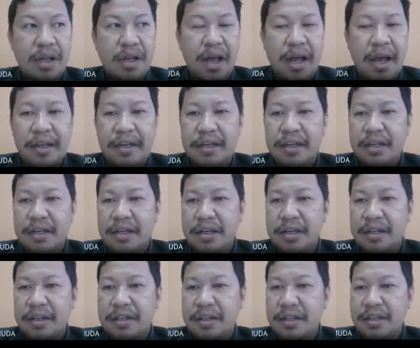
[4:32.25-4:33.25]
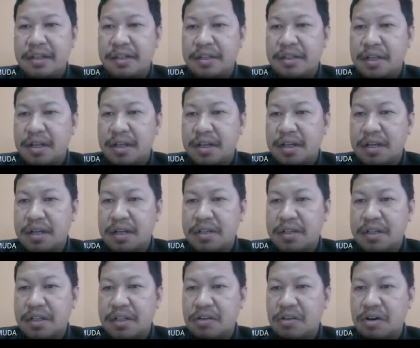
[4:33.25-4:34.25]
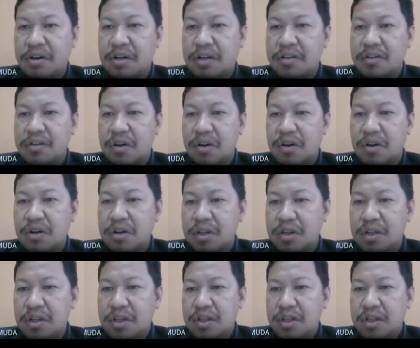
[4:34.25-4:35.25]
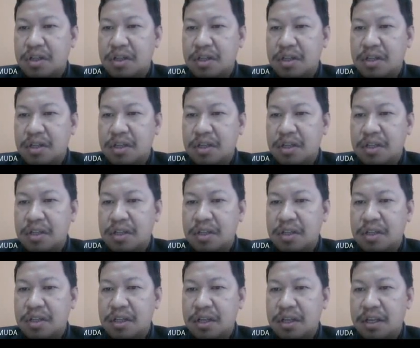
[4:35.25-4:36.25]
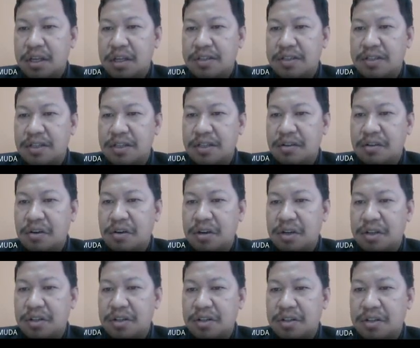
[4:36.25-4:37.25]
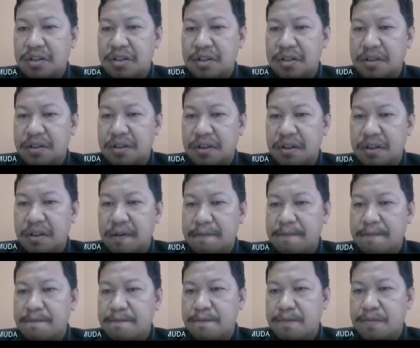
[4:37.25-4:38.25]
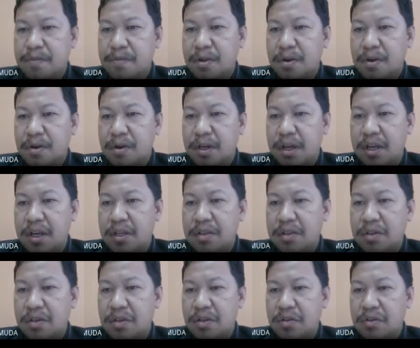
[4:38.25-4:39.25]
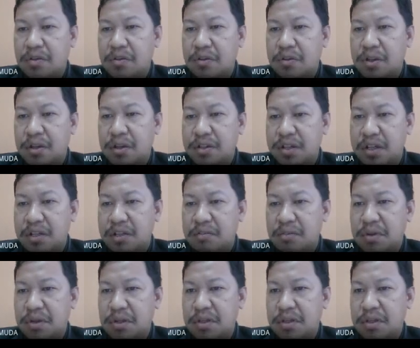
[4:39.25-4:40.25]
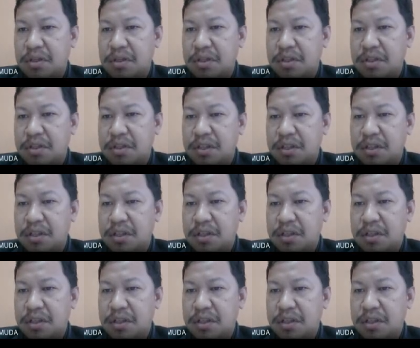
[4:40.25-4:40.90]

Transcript: Either it is synchronous or asynchronous. Okay, so the assessment is